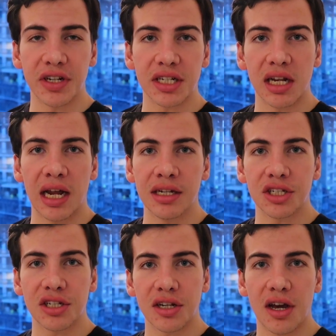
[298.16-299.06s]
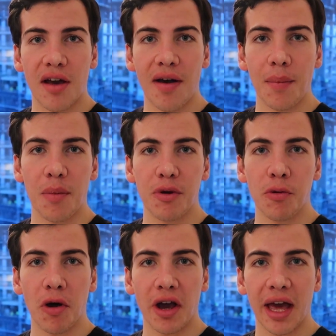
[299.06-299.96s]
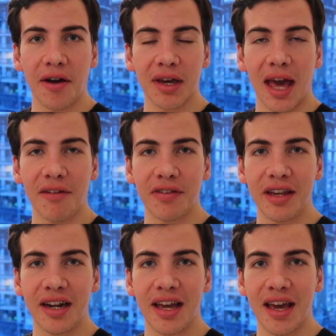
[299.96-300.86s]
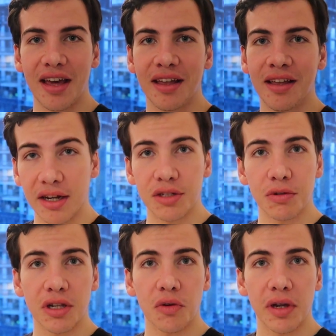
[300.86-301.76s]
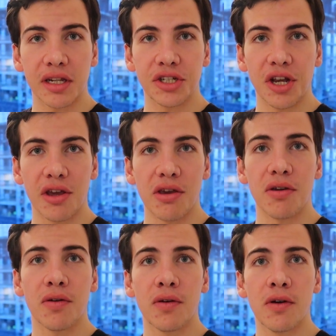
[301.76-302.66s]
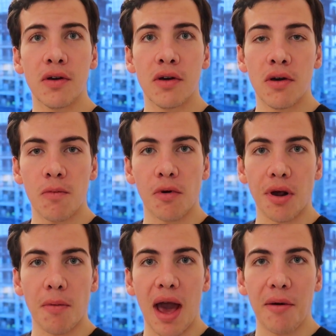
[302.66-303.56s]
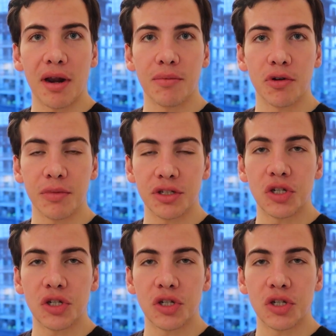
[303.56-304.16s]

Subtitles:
finished lunch. I've had my pre-workout caffeine here. I just wanted to quickly show you what I wear when I'm normally